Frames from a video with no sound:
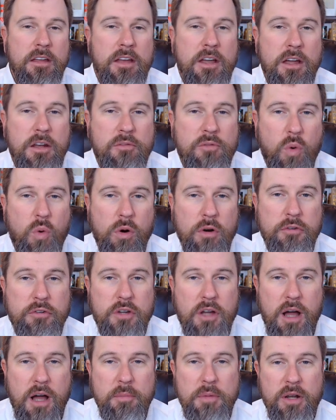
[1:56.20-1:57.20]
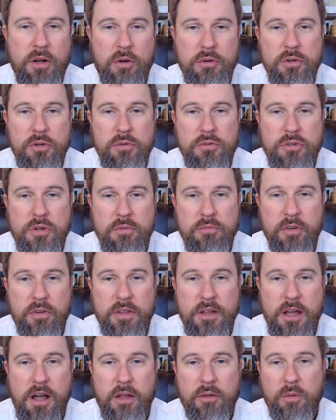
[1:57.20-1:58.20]
And of course, comment on YouTube for
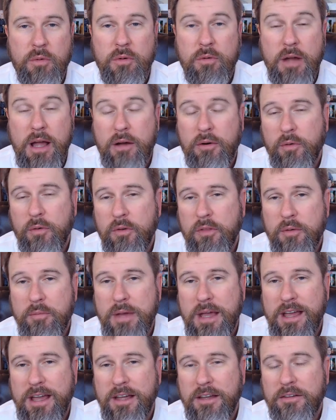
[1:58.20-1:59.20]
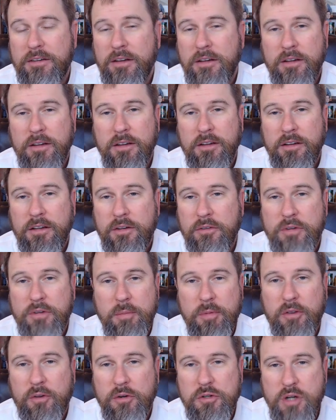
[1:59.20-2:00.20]
the al- algorithm and you know,
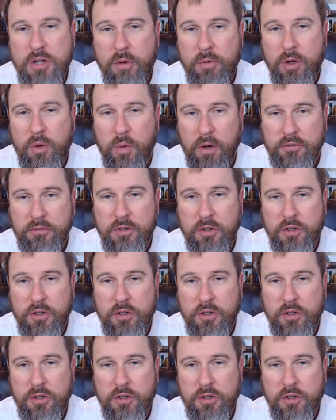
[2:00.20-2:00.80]
send me those show requests.